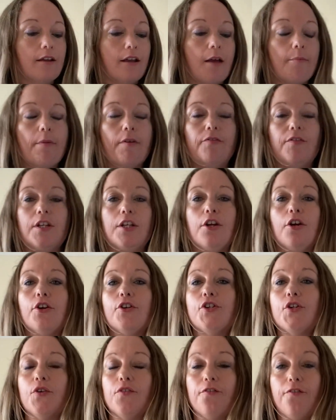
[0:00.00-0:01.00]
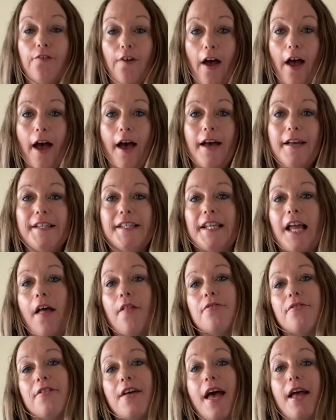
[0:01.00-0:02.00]
get my videos done first
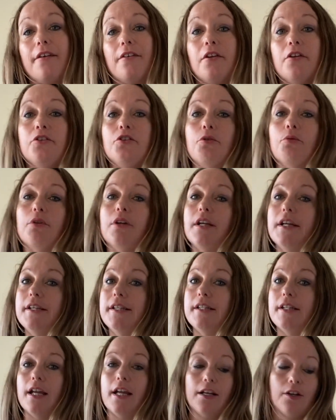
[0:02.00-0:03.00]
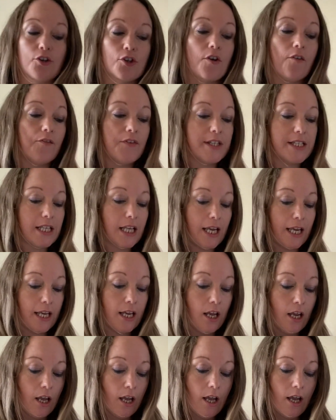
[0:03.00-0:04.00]
and then do the listing because obviously
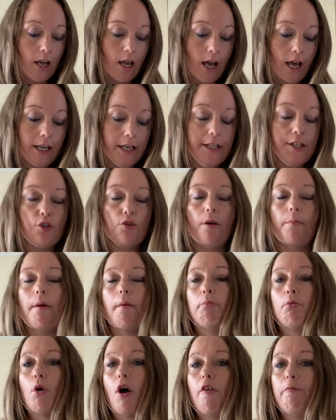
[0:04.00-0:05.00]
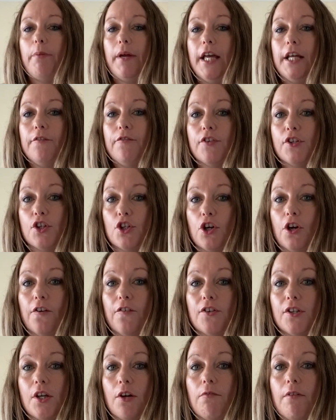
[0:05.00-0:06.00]
I need to remember what I paid for stuff.
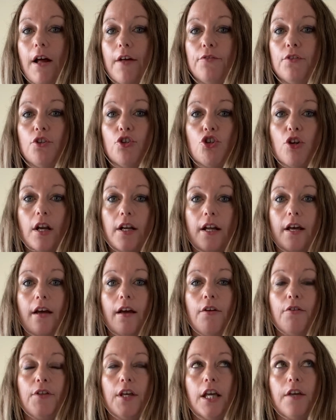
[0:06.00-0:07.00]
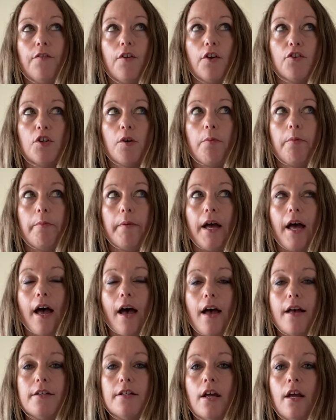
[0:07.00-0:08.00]
So rather than trying to think of it off the top of my
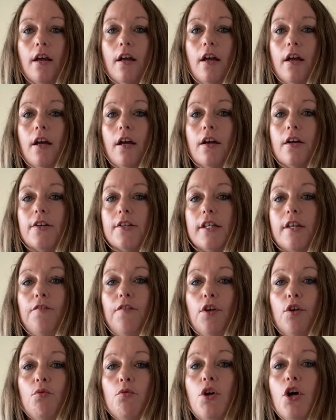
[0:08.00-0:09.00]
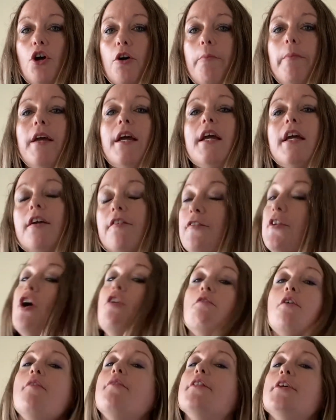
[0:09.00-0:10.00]
head, because if you know me, if
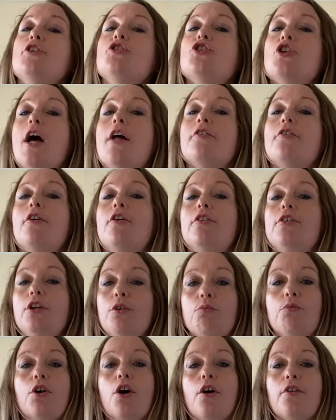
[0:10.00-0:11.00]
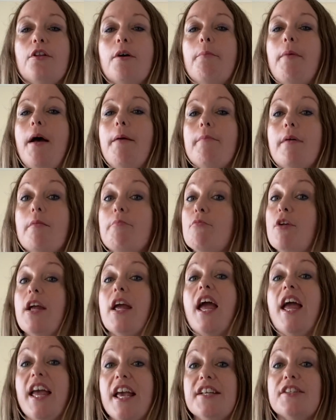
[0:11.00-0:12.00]
you're on this channel, you know that my memory
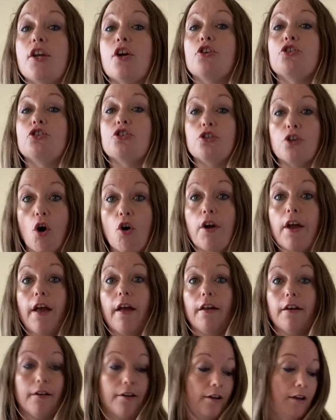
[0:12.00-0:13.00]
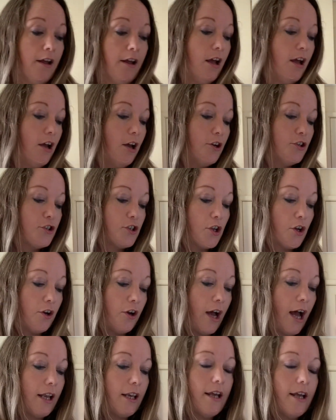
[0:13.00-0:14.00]
is shocking.
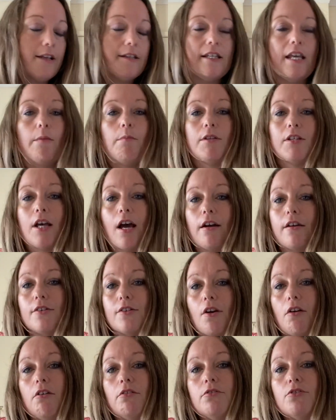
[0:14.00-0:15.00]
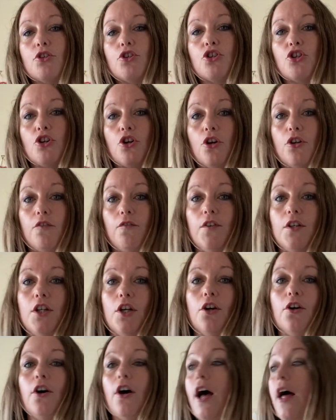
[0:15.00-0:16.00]
So I like to keep the tags on to show the
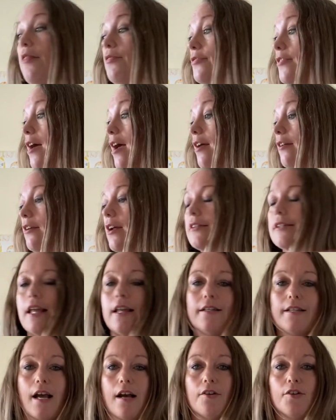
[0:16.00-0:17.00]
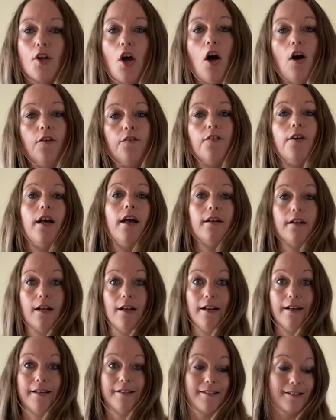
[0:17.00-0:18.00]
video and then I take the tags off and I
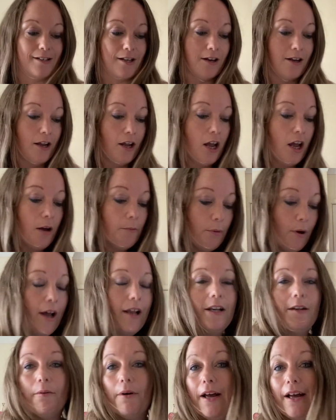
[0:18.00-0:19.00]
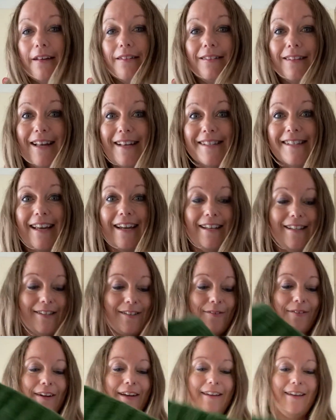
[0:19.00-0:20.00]
list. But anyway, let's get
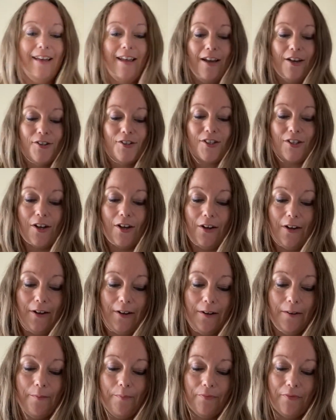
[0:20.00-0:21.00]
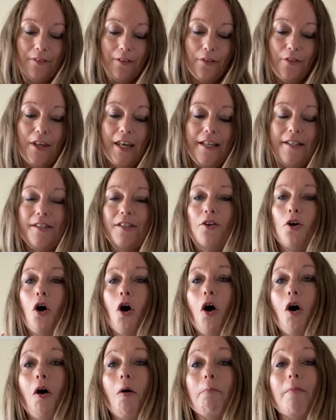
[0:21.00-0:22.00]
into it. So this
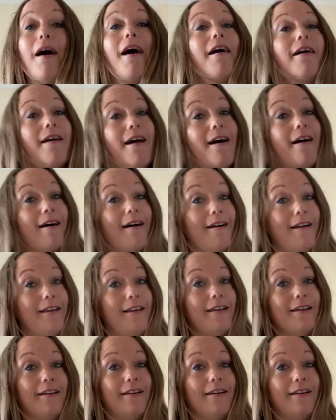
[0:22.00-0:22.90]
caught my eye